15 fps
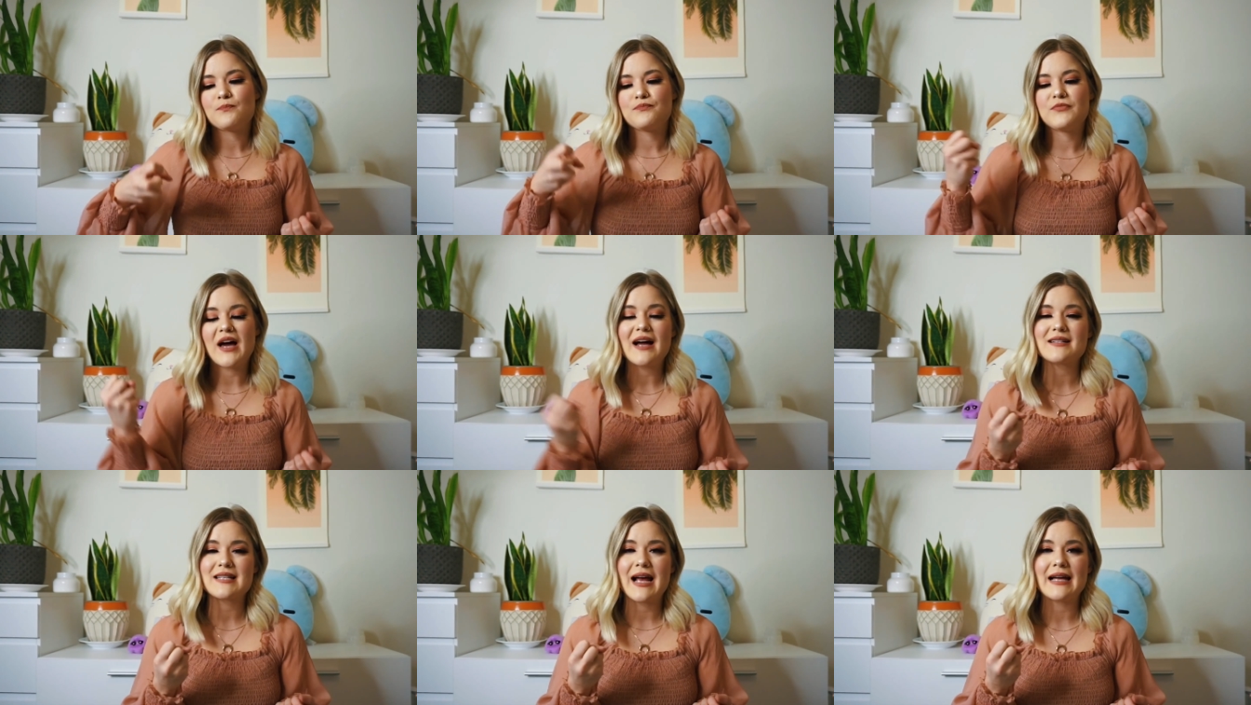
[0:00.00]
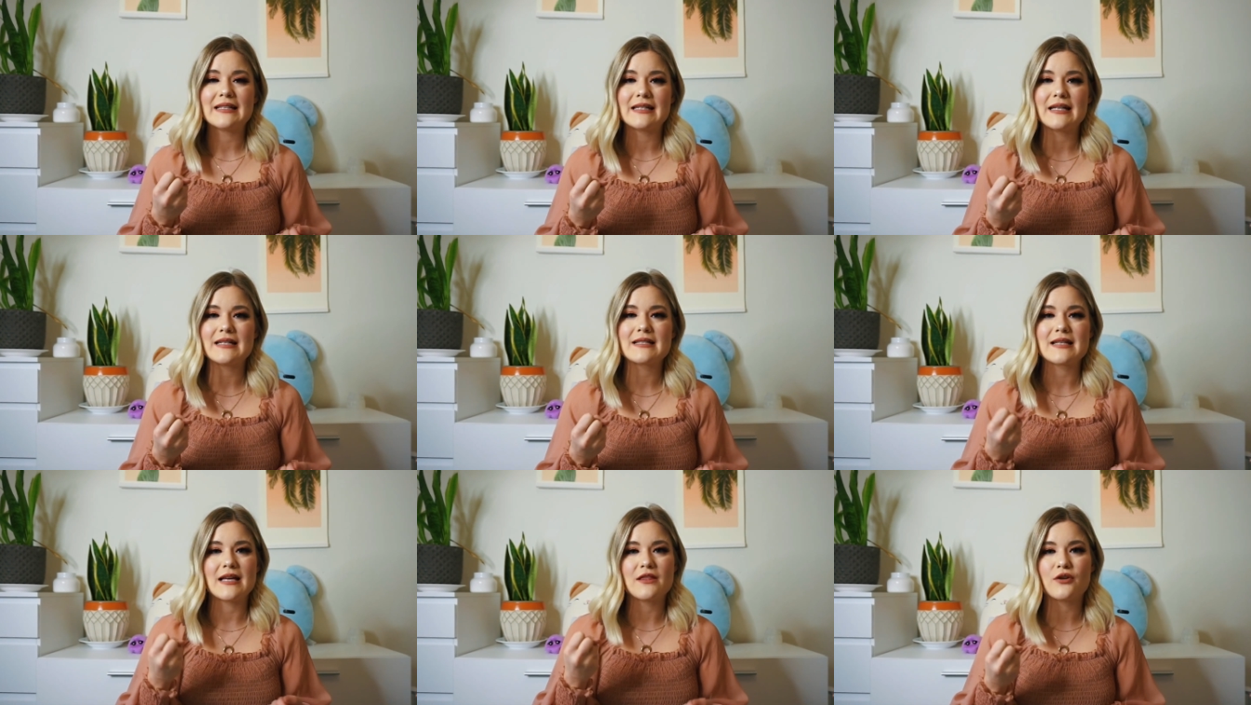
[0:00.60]
that
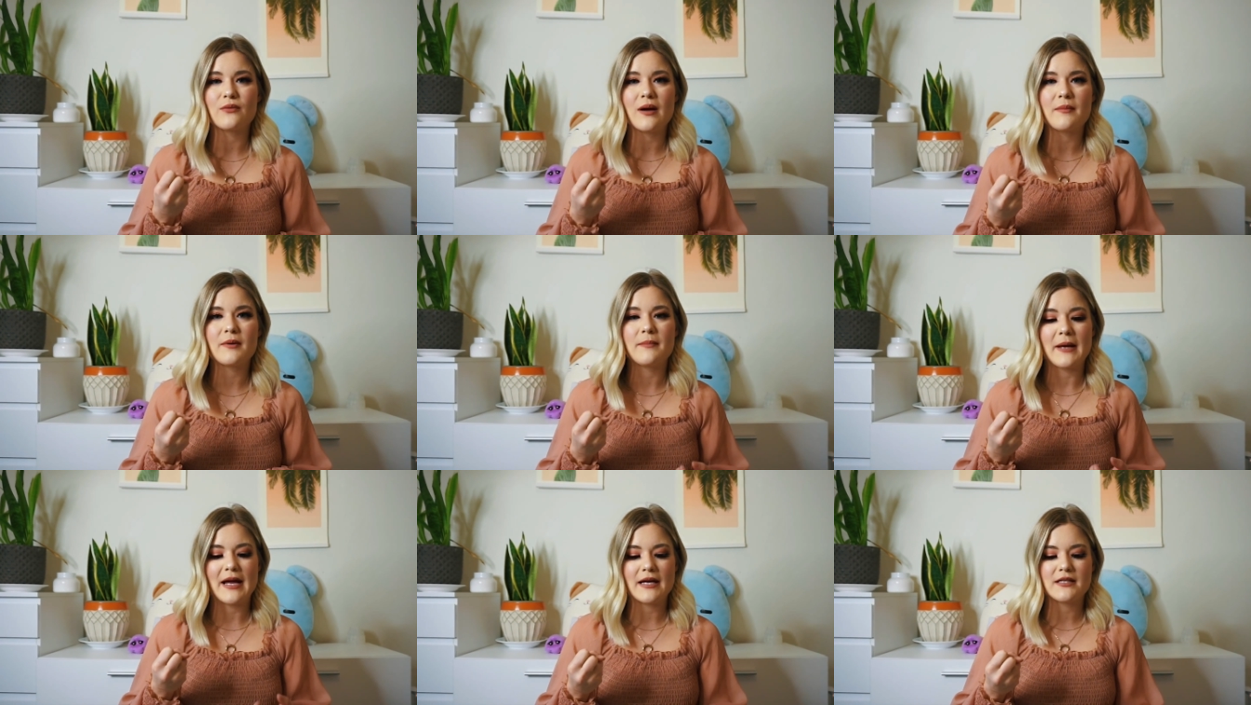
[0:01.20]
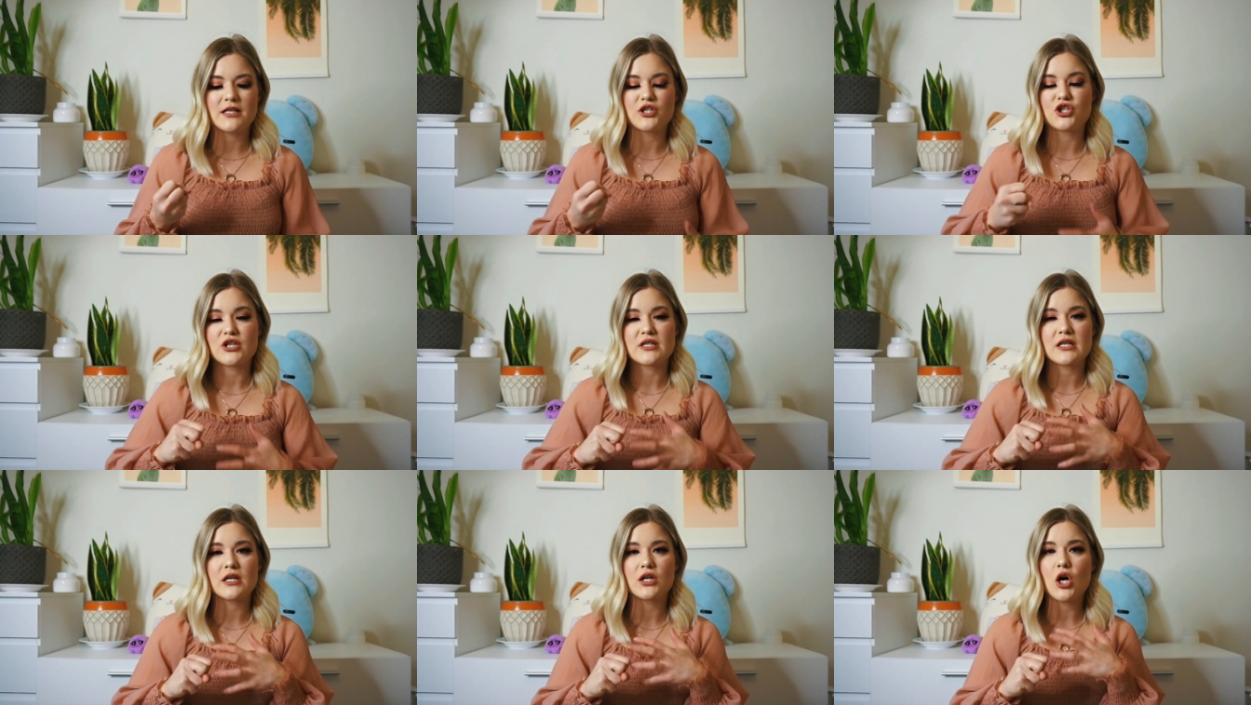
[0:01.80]
tightness in the rubber band is
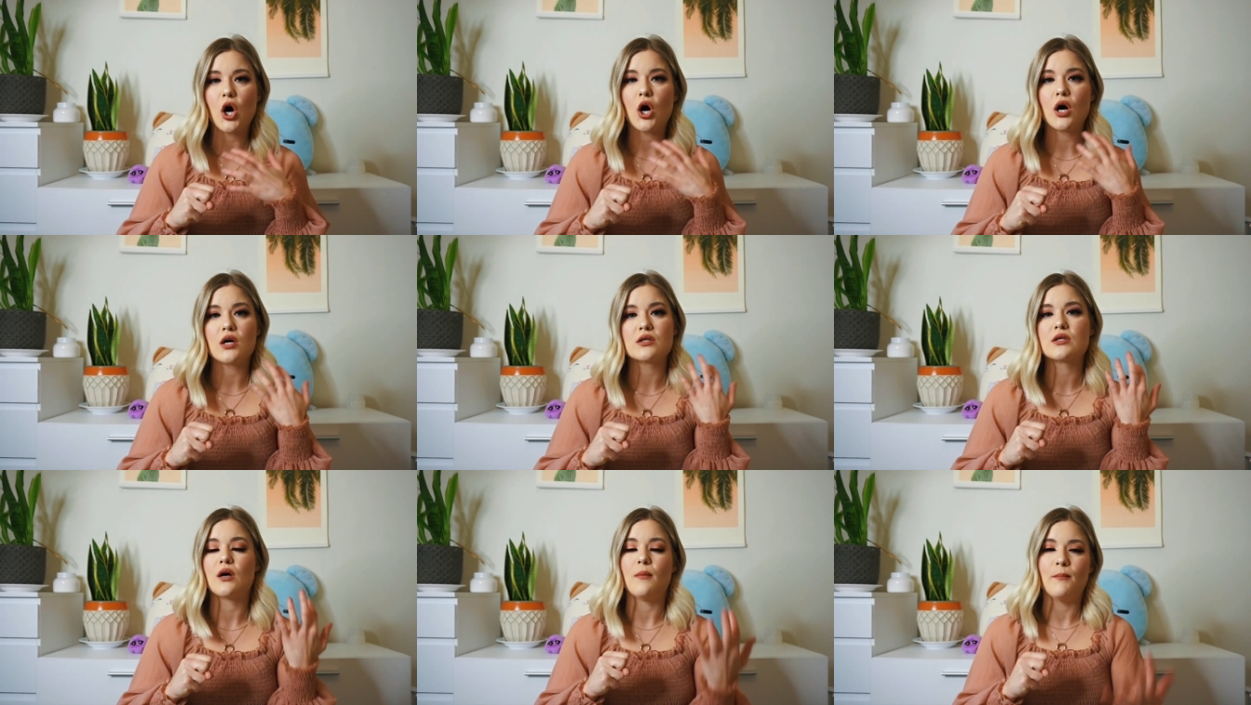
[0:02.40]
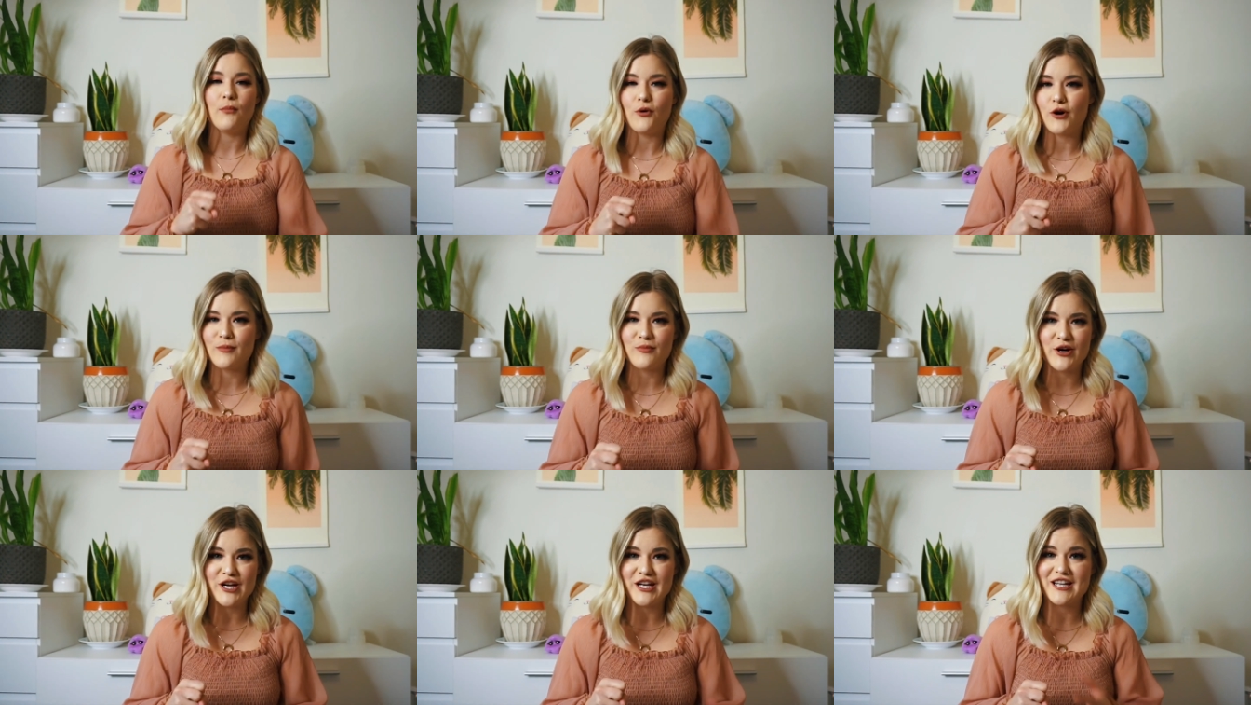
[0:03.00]
just gonna cause more
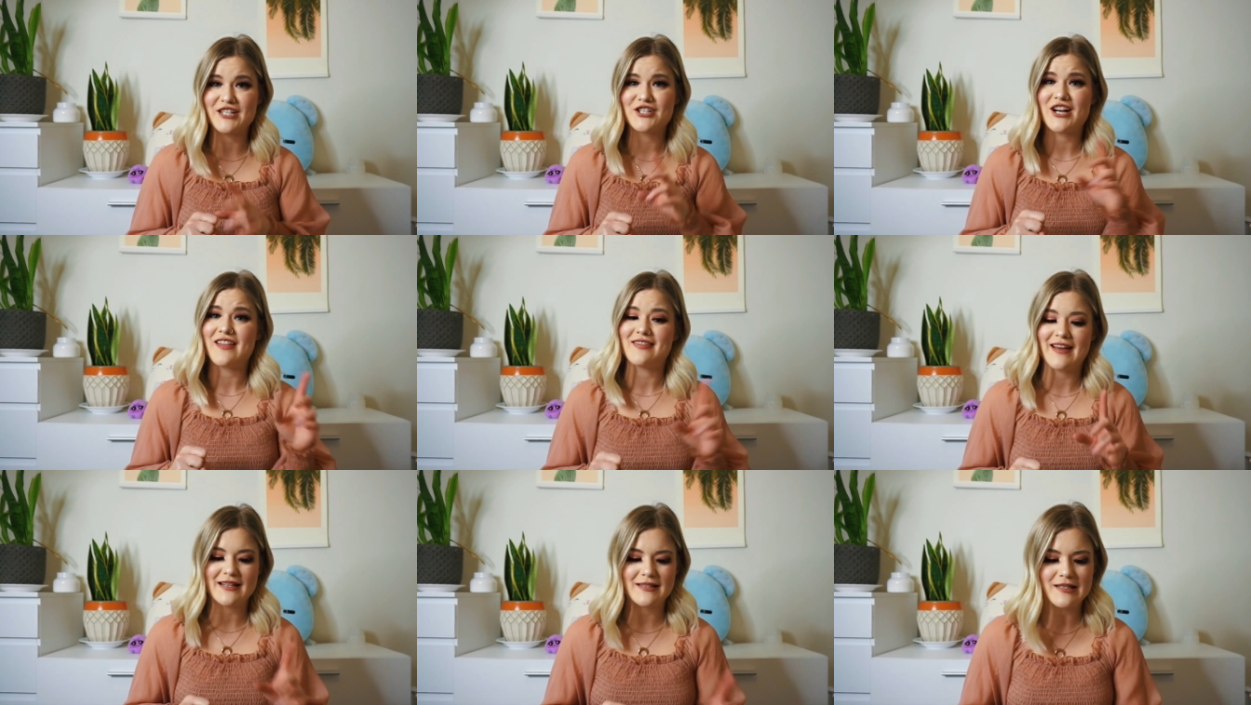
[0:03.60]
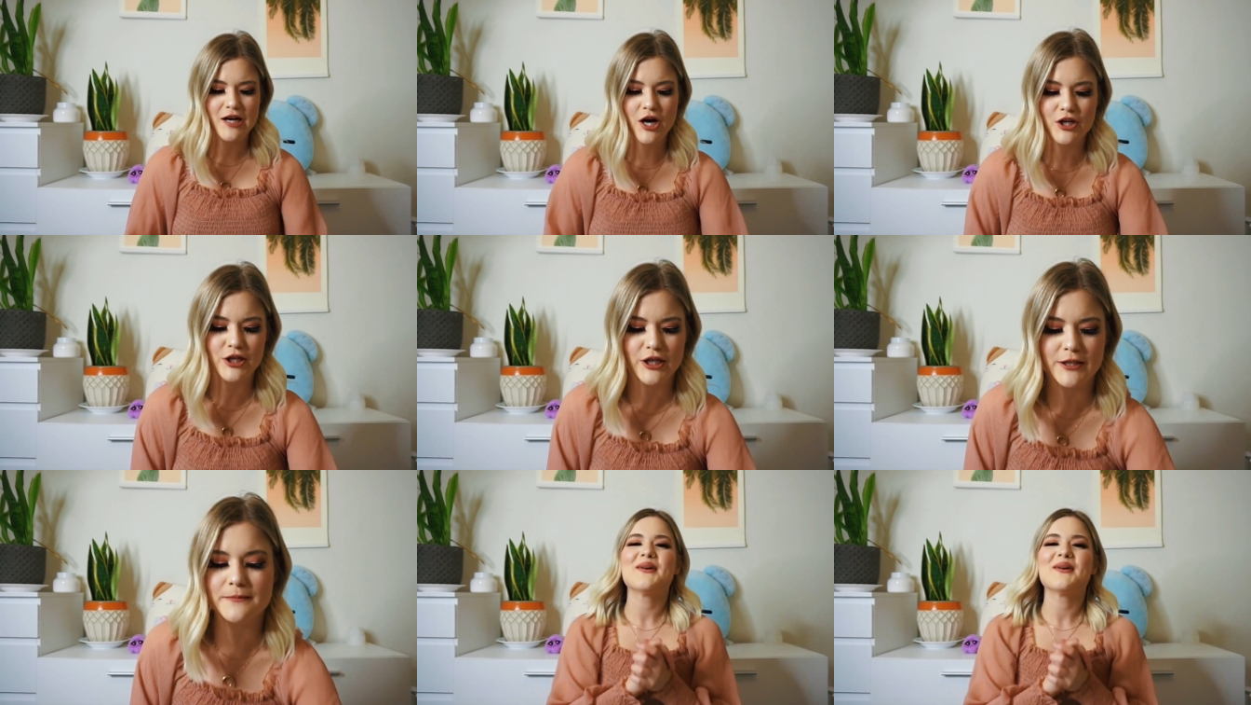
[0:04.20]
breakage and that's not good.